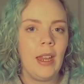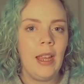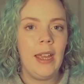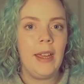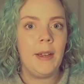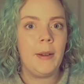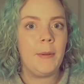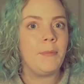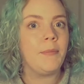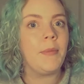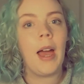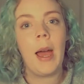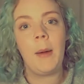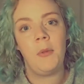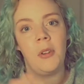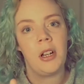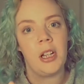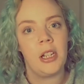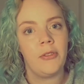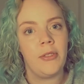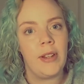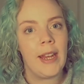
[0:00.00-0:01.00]
I'm not
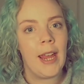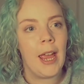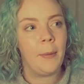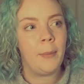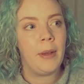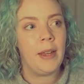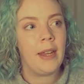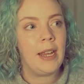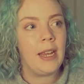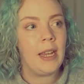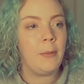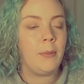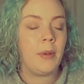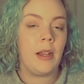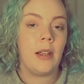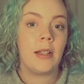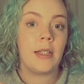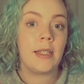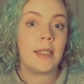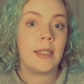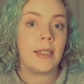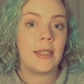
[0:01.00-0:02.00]
going to recap it here
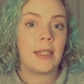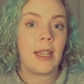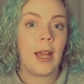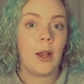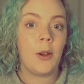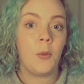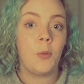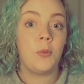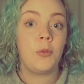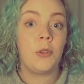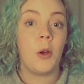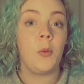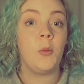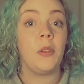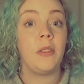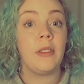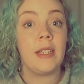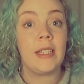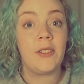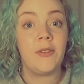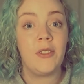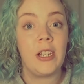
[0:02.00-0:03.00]
because I don't want
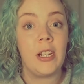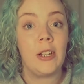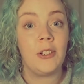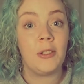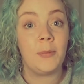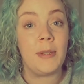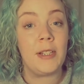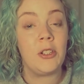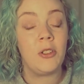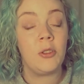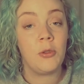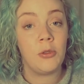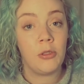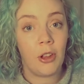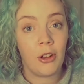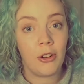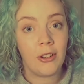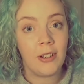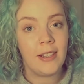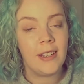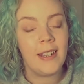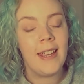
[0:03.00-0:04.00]
this video to be too
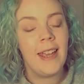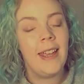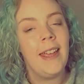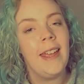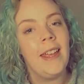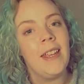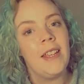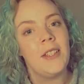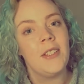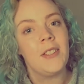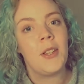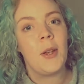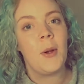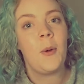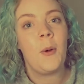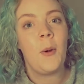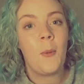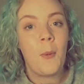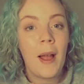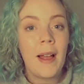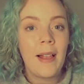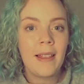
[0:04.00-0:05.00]
long. So
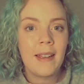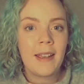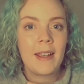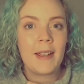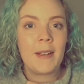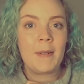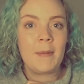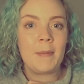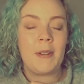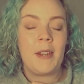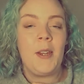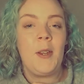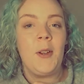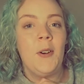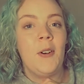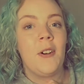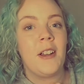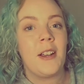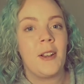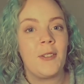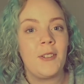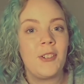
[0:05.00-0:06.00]
welcome,
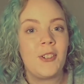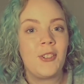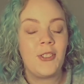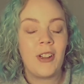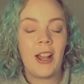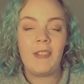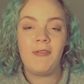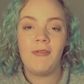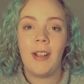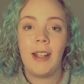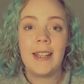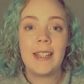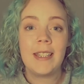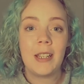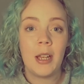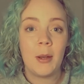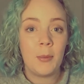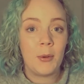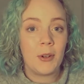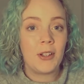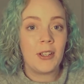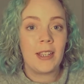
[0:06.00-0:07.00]
you're going to try and write a
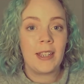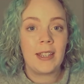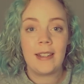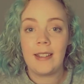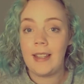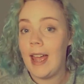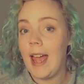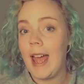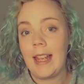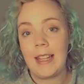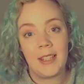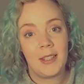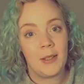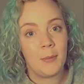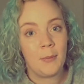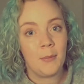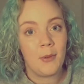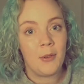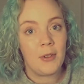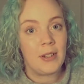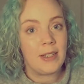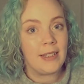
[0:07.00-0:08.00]
book at some
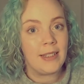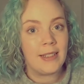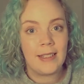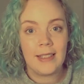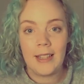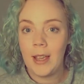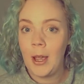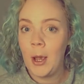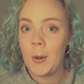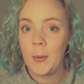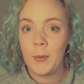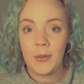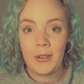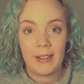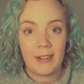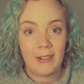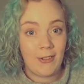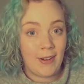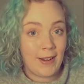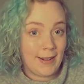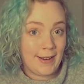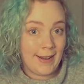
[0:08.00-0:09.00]
point, hopefully
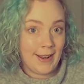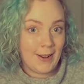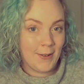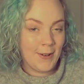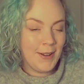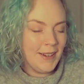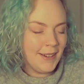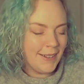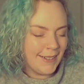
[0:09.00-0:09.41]
right now.